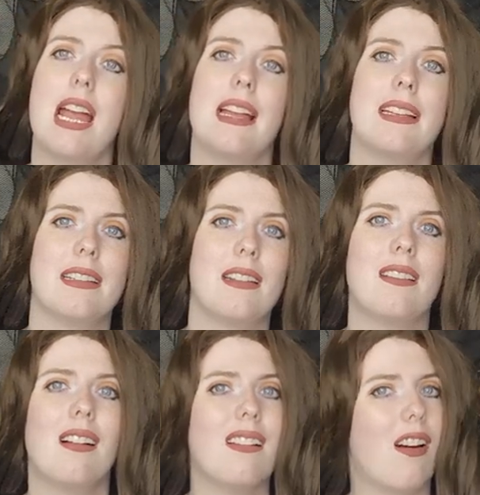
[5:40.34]
And
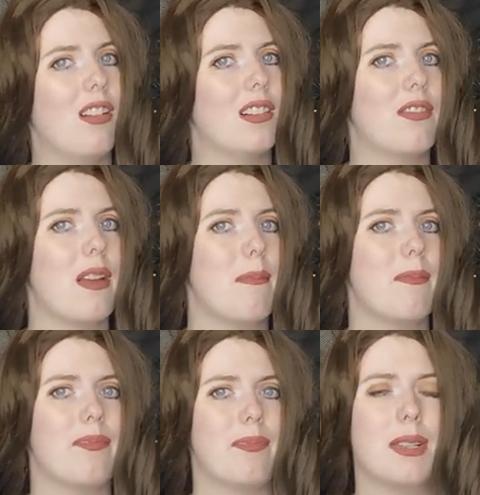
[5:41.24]
not all of
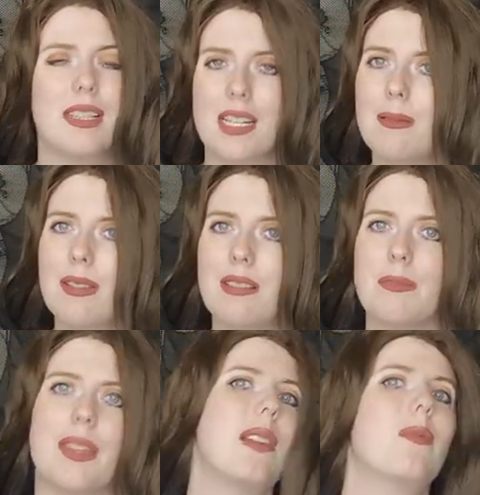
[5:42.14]
them, but some of
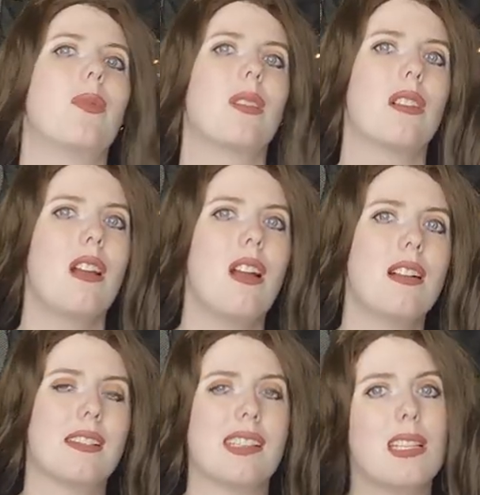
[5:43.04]
them, they were
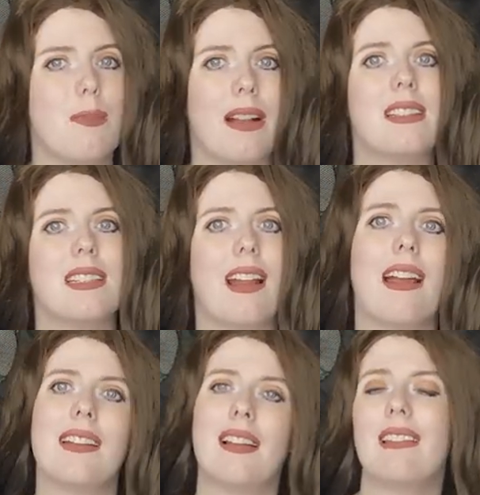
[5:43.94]
suspected
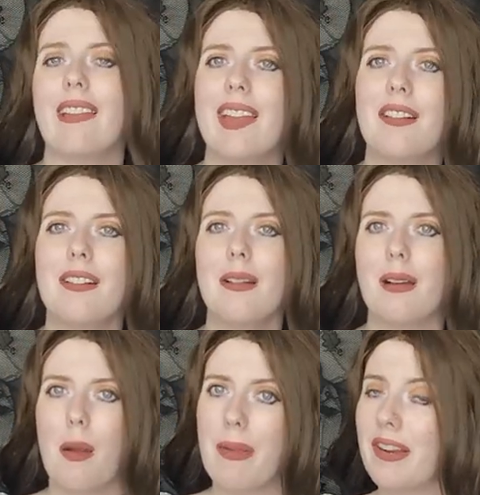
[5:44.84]
and later
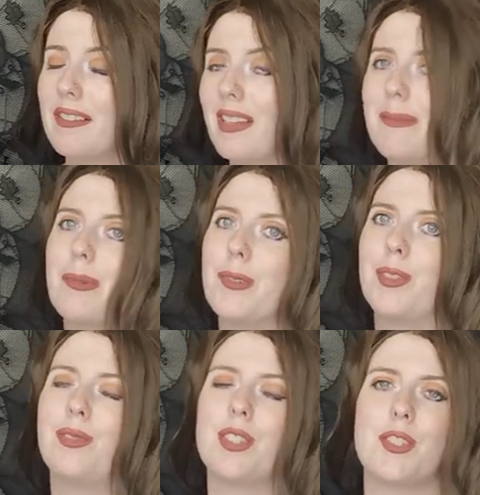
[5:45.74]
apparently
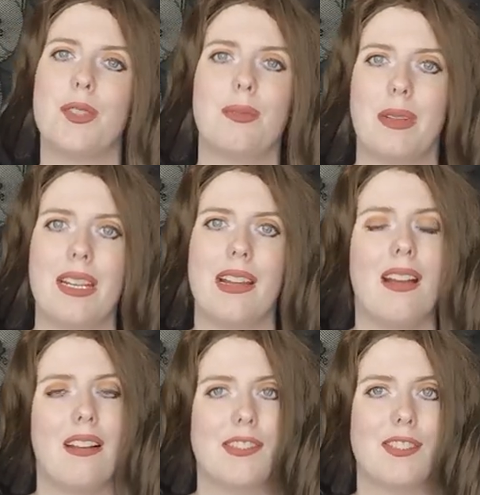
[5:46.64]
proved to be
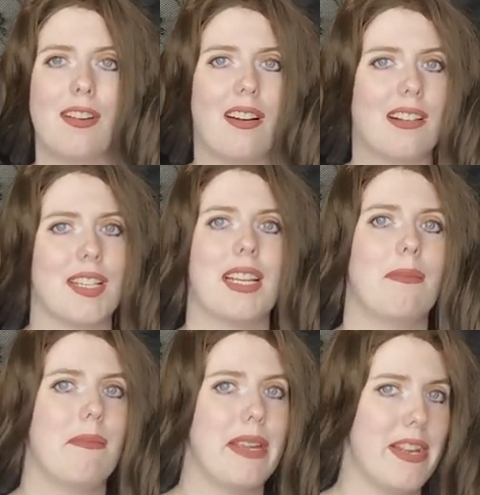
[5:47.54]
stars
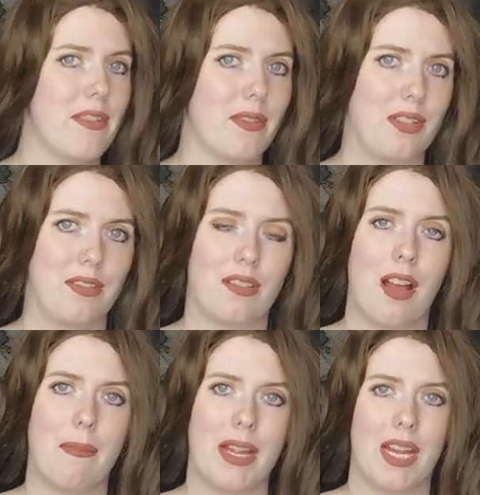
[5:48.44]
and meteors
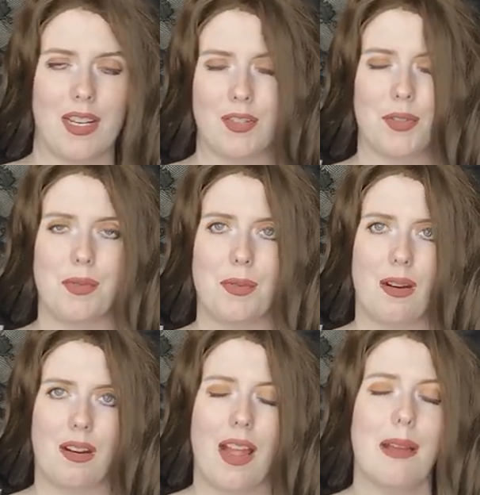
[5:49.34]
coming into
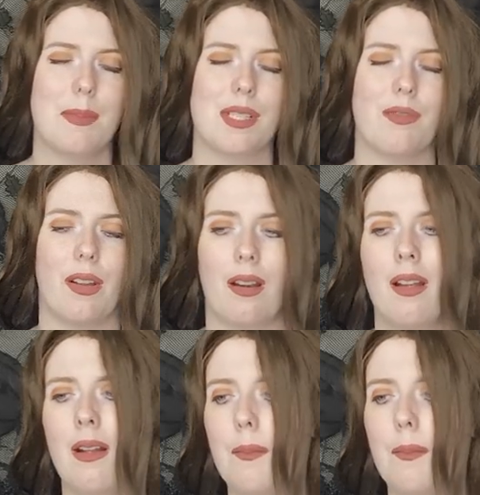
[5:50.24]
our atmosphere.